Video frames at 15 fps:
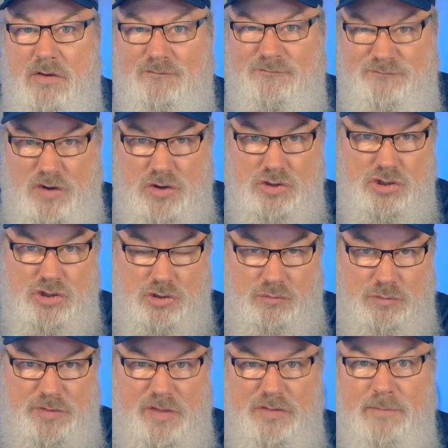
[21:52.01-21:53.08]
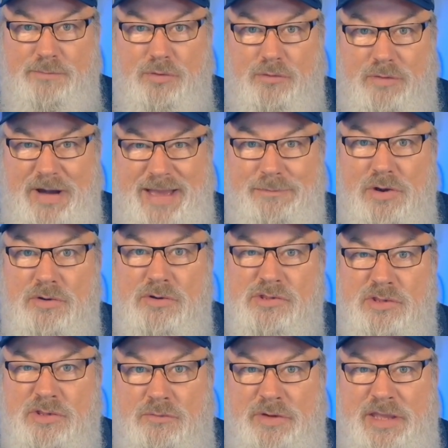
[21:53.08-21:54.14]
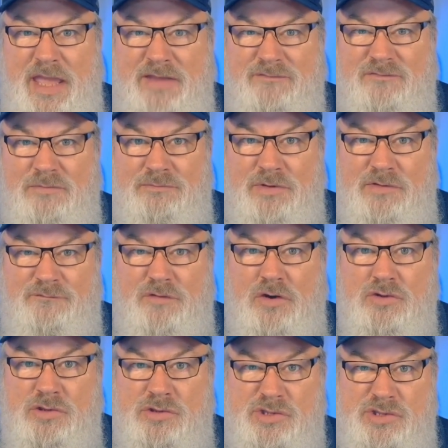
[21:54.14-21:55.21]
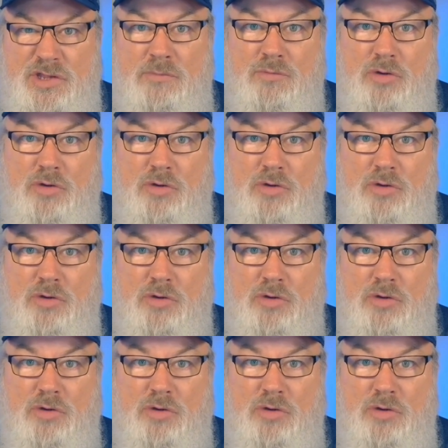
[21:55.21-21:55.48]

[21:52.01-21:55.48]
function within the parameters that we gave it, but function somewhat